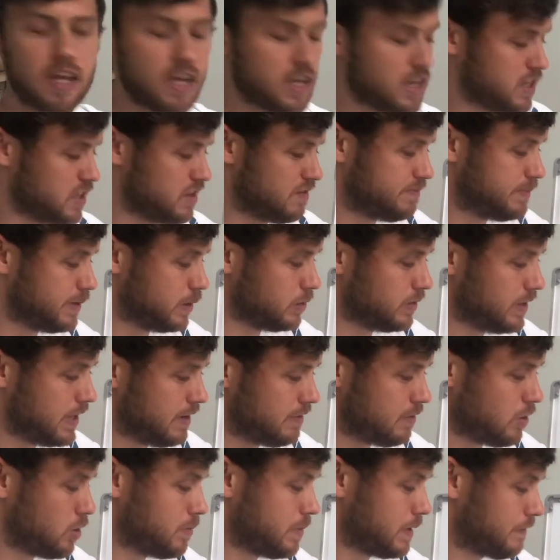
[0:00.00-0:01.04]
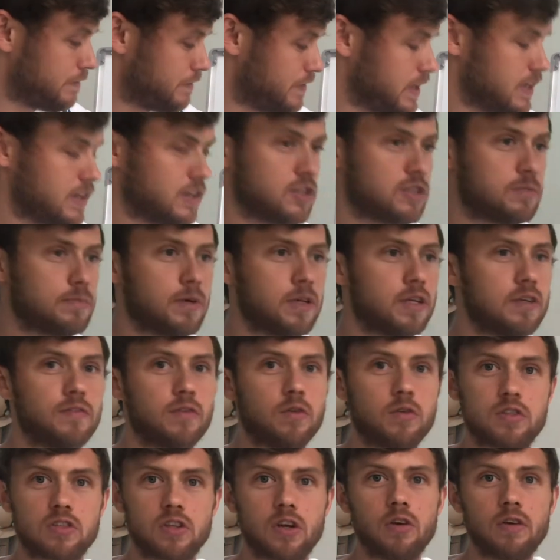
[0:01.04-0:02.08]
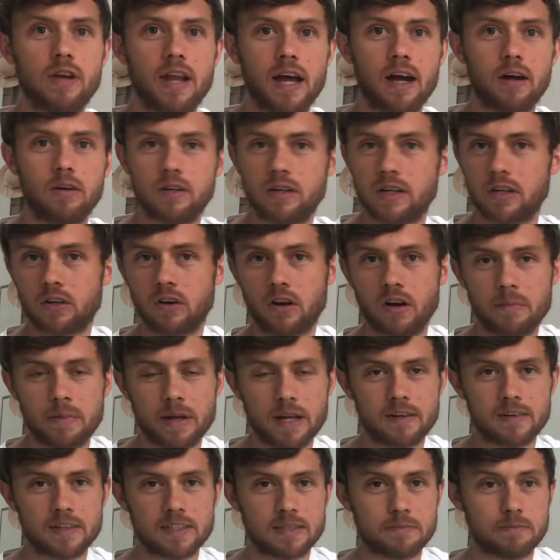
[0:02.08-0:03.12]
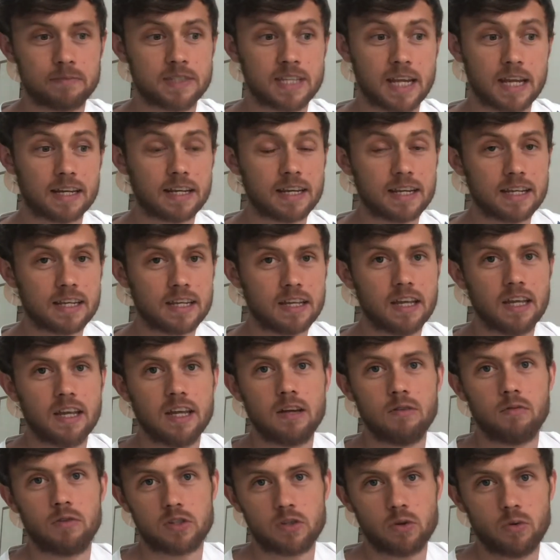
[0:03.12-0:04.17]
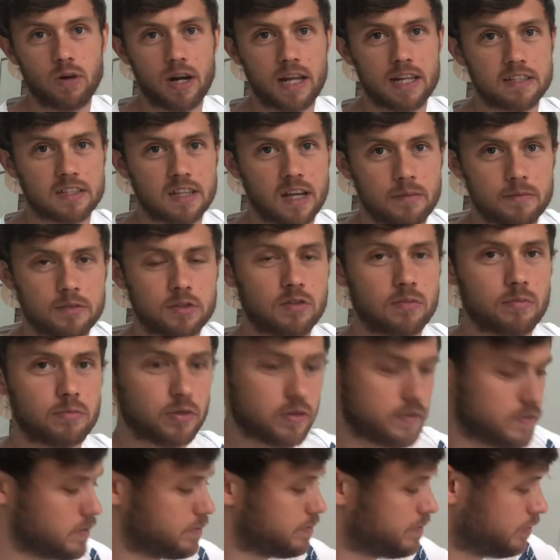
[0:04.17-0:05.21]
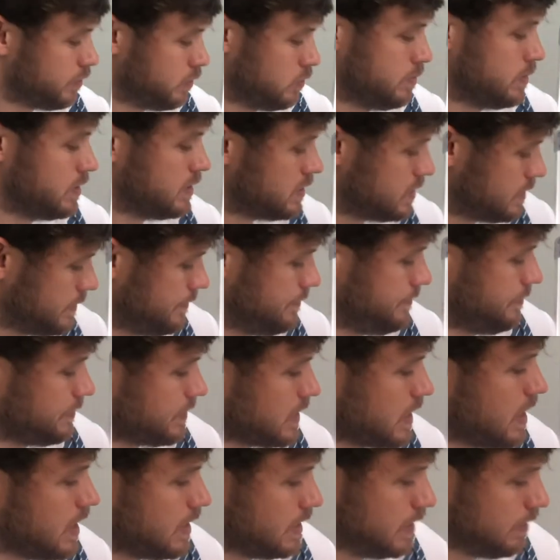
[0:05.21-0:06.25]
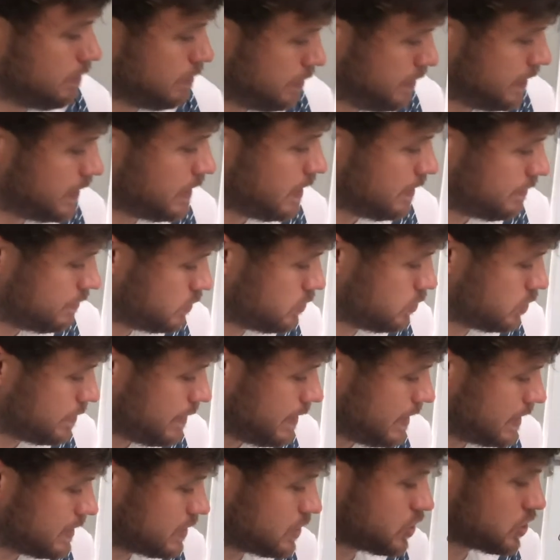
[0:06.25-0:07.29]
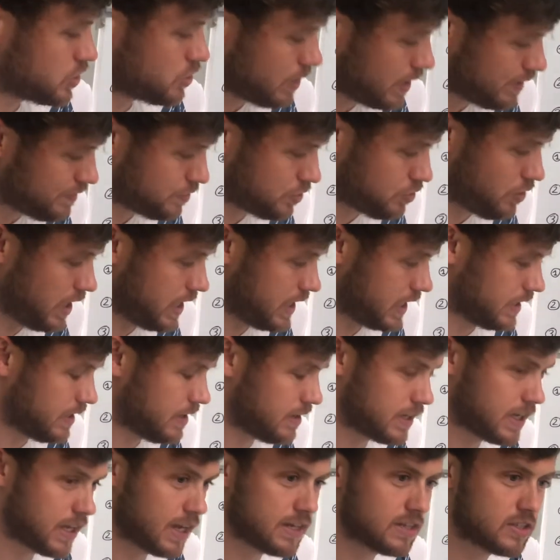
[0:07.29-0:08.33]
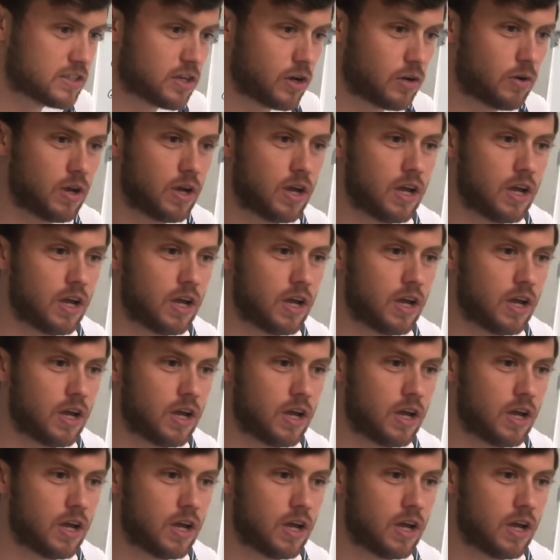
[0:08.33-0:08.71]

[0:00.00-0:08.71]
you've built the aerobic fitness, but you've also now got a better technique, which all adds up to improve your performance. The other thing I've talked about is strength training. Okay, so